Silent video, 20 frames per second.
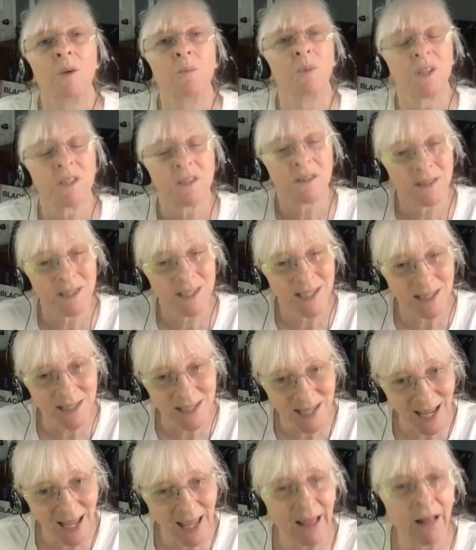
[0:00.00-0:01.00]
but to
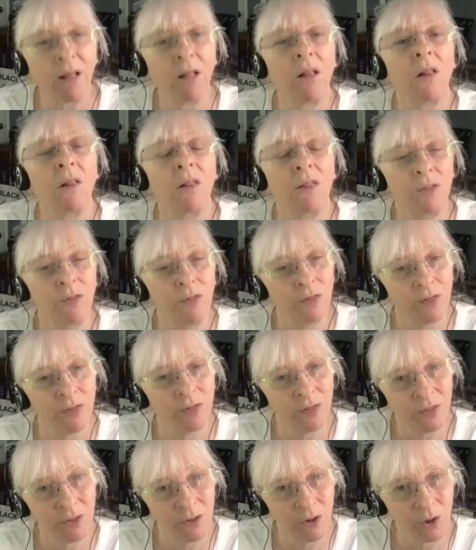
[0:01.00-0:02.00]
tell
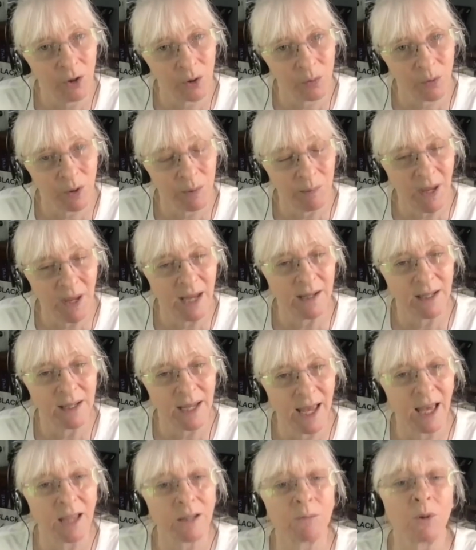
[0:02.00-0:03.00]
your remaining
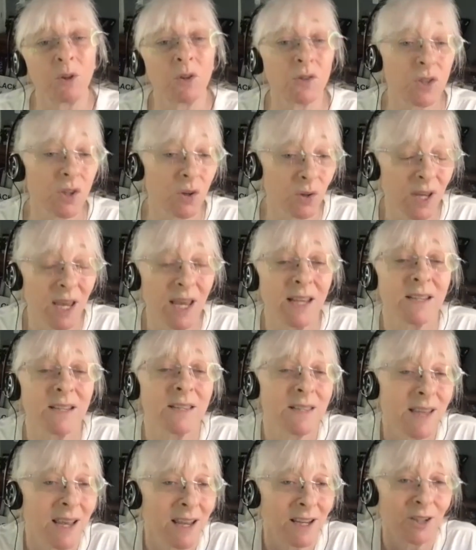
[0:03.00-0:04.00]
animals, okay,
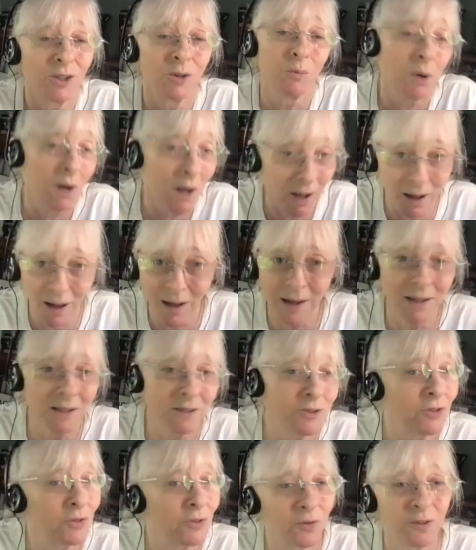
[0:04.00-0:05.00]
say goodbye
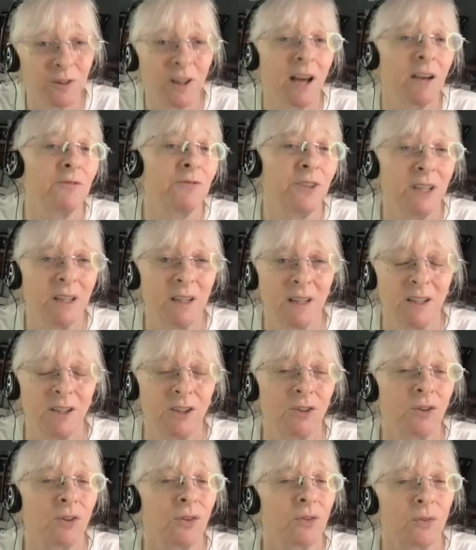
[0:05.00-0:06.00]
to
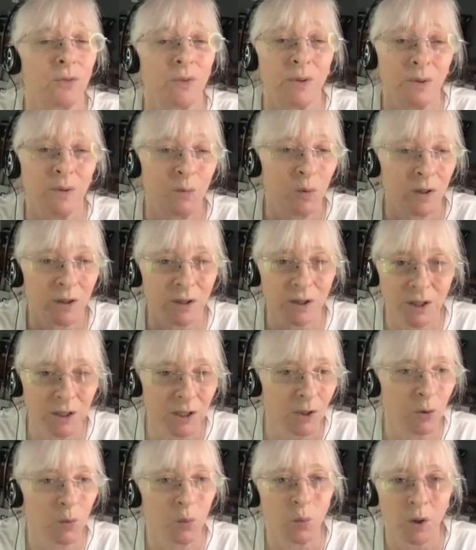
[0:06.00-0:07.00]
Fluffy, we're
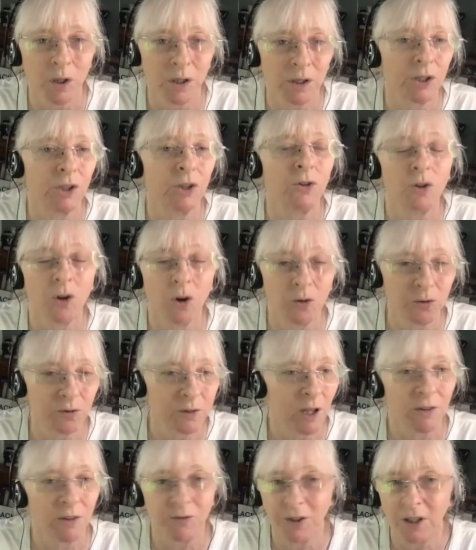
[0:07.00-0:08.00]
gonna know
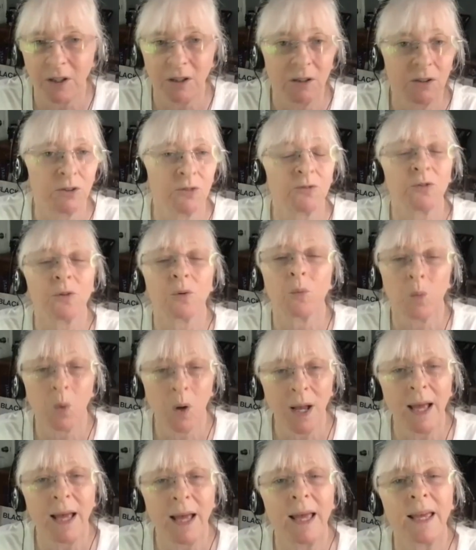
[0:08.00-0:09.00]
Fluffy in a different
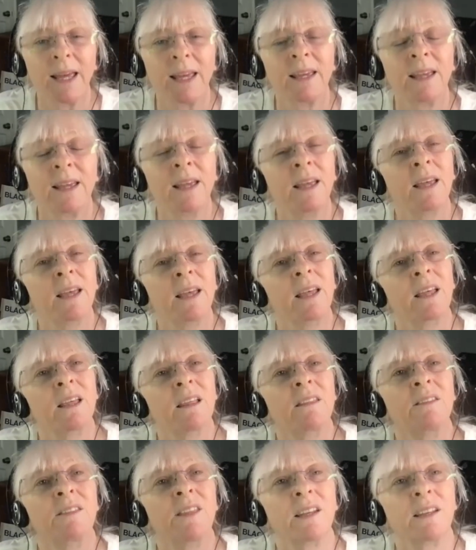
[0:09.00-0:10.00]
way,
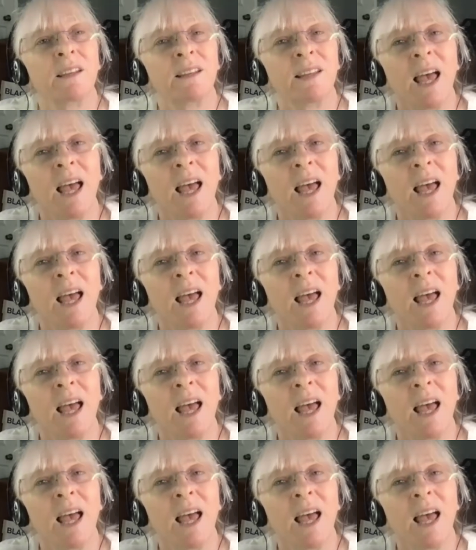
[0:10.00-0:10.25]
then it